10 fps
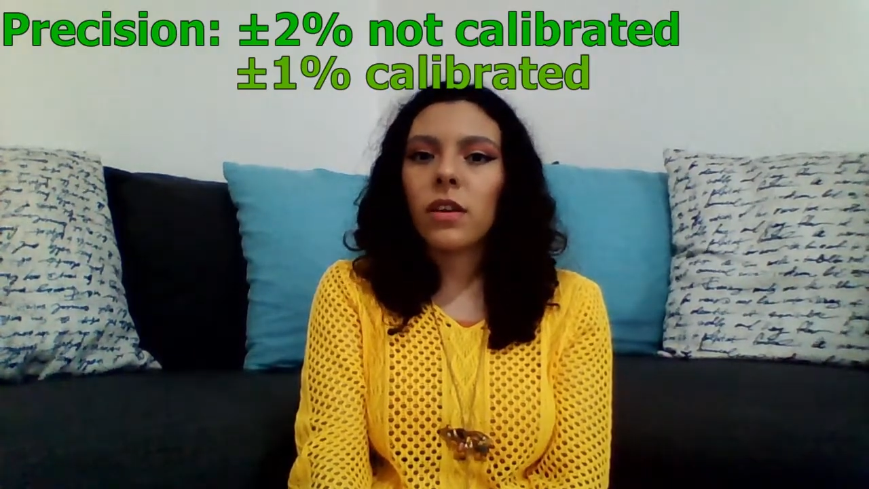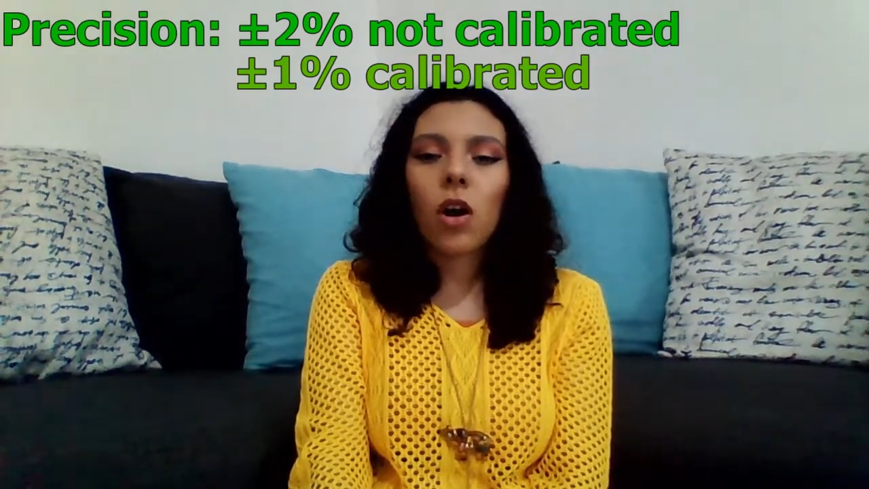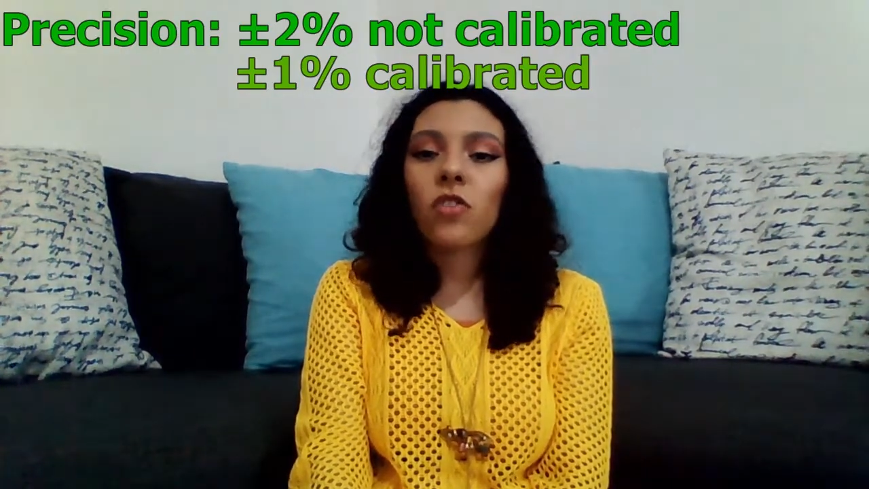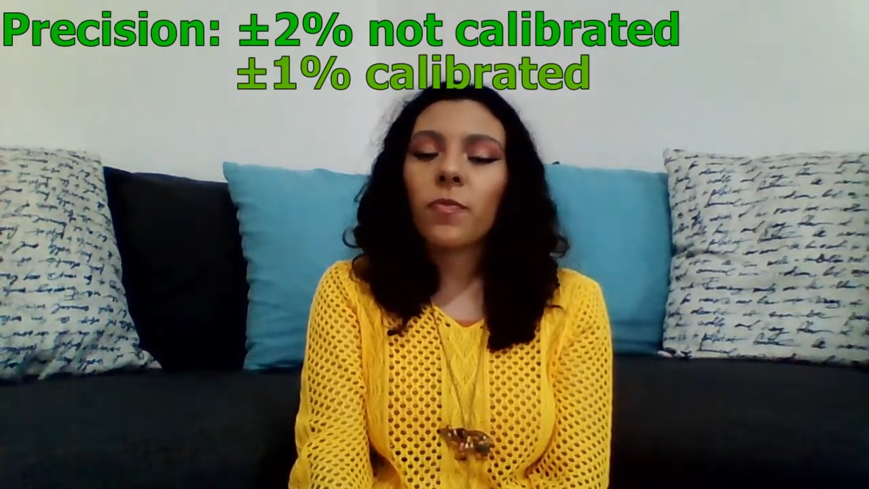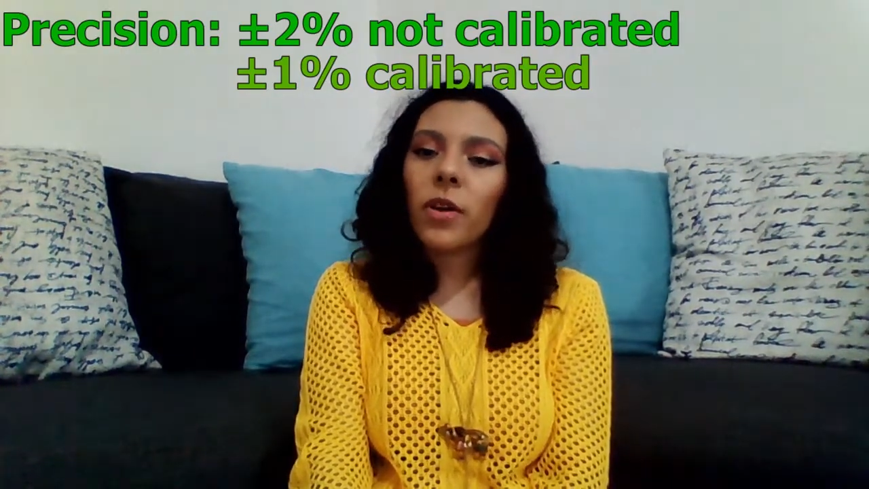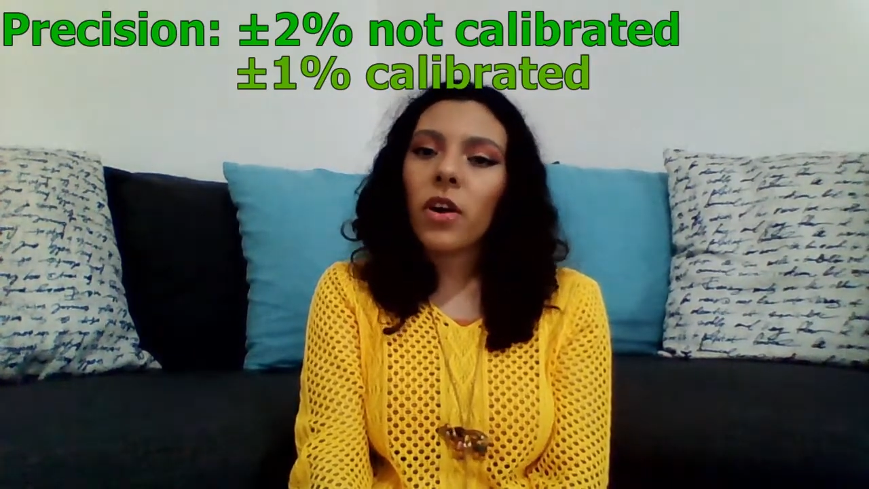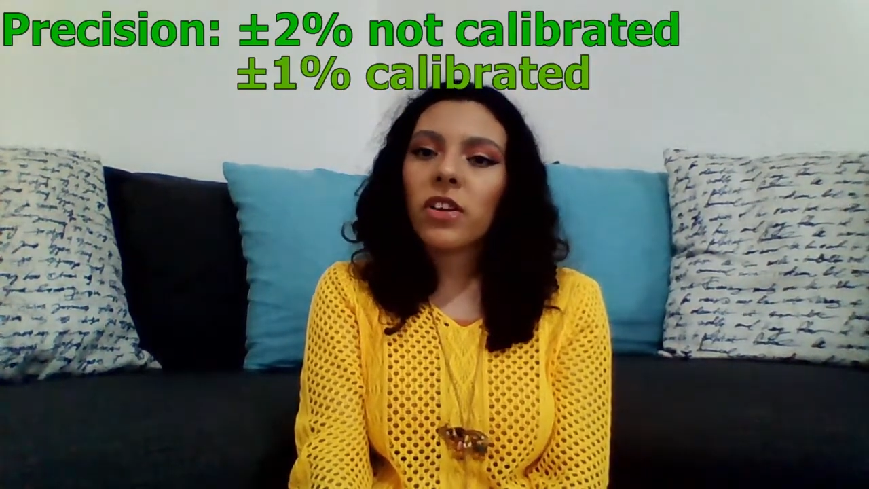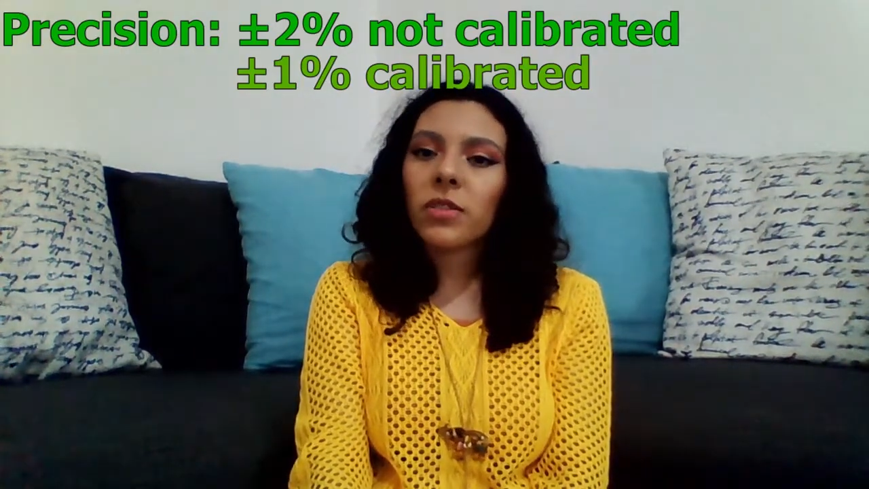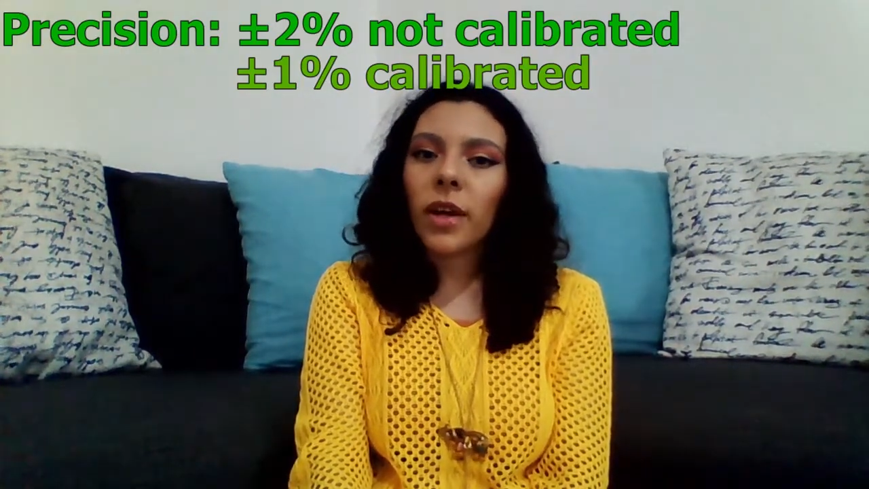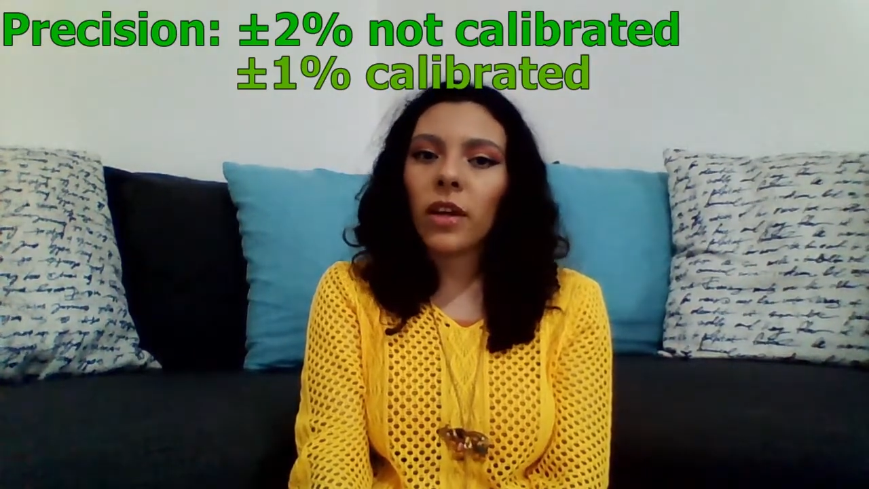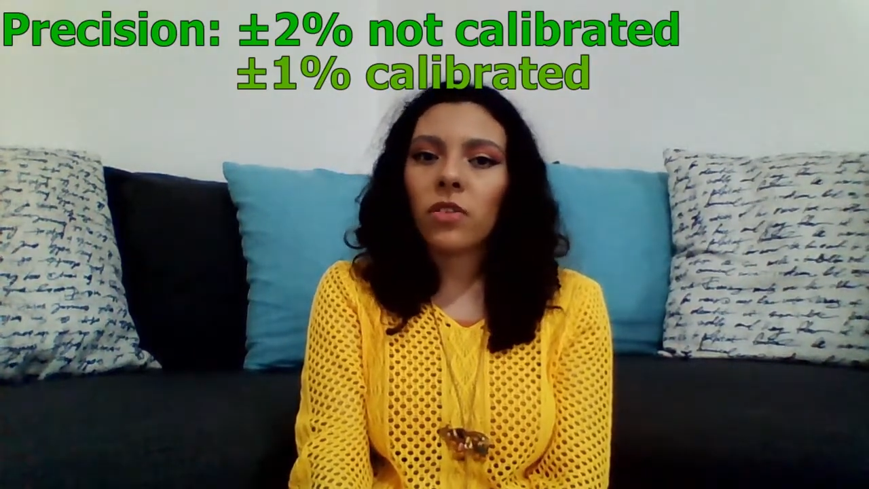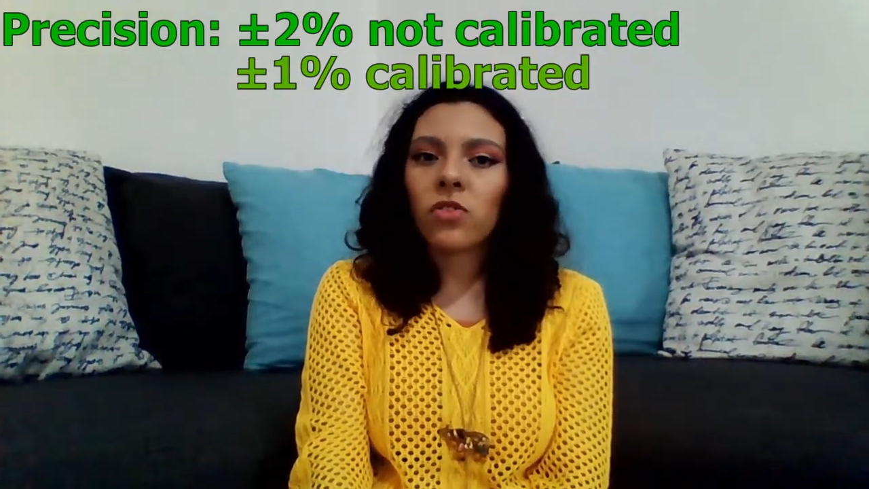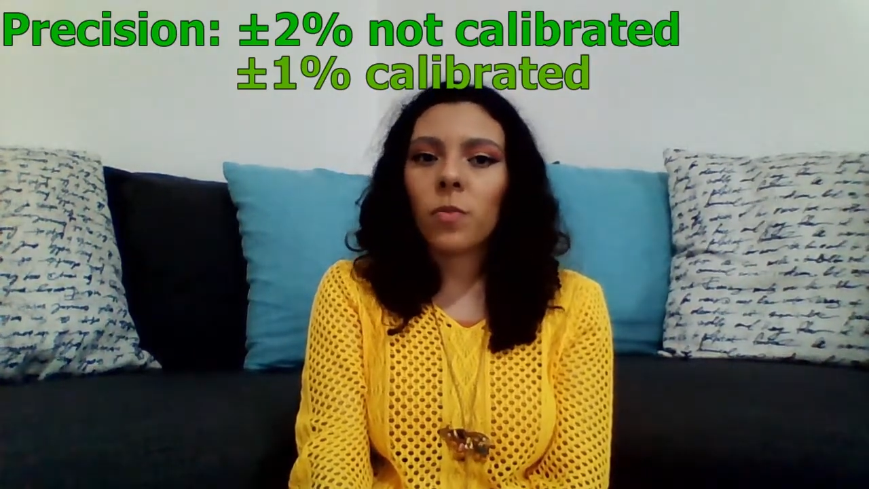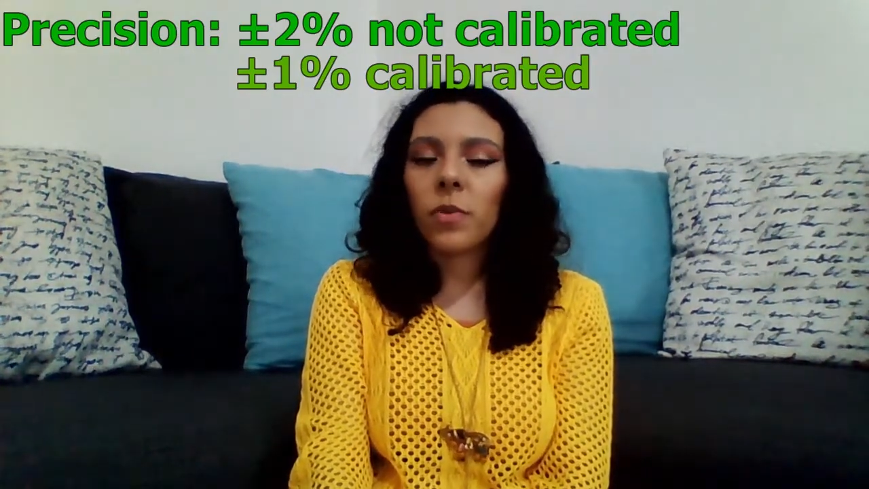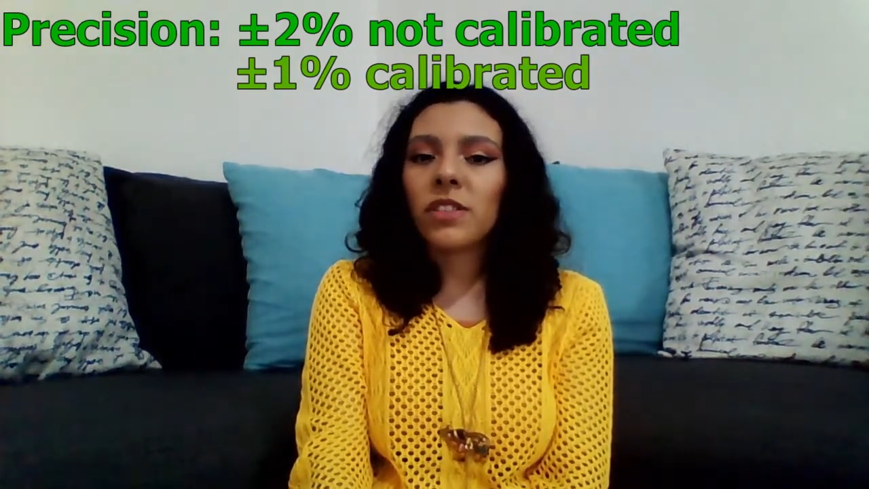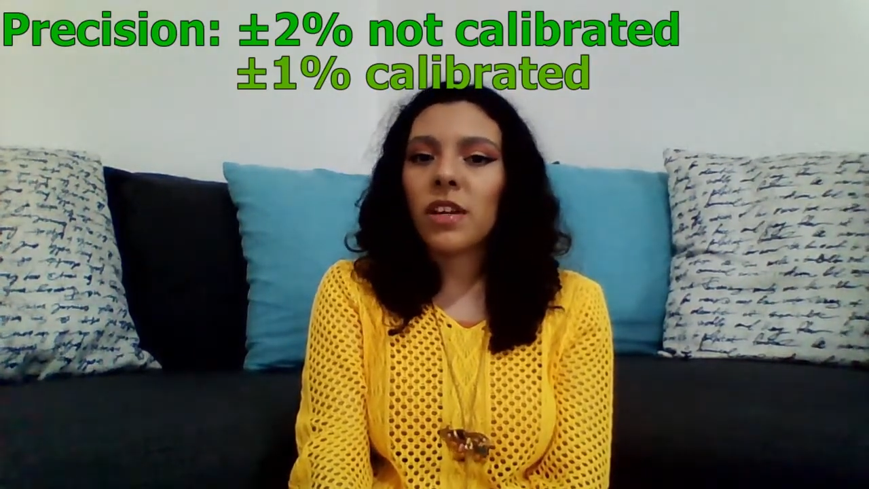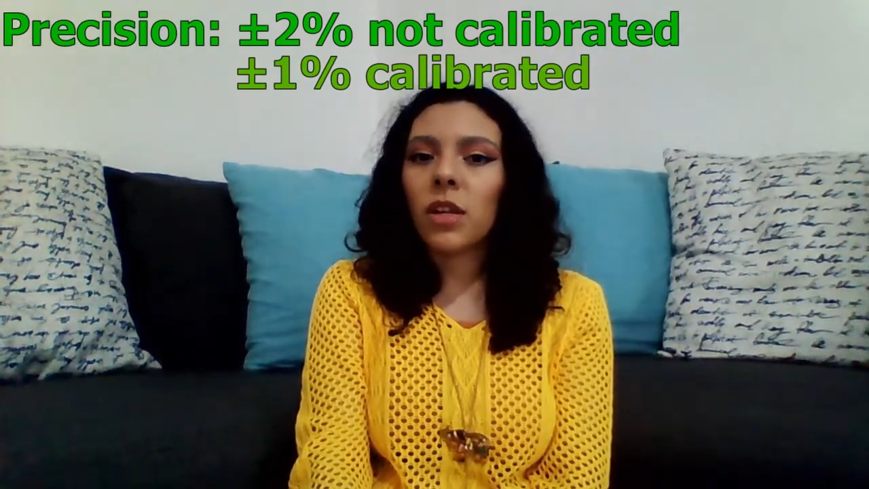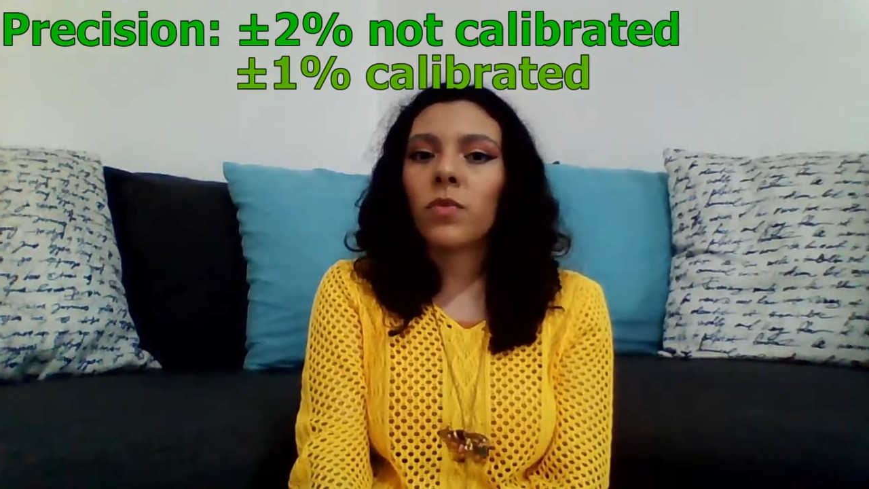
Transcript: of ±2%